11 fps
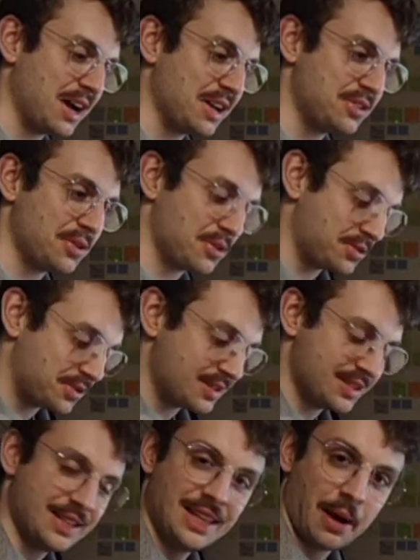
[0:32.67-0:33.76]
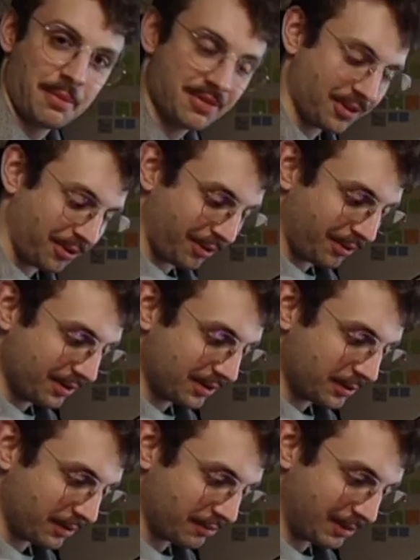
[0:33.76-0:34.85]
I searched the App Store
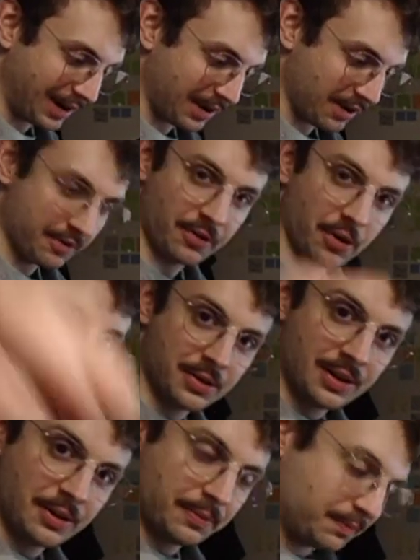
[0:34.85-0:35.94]
with my iPhone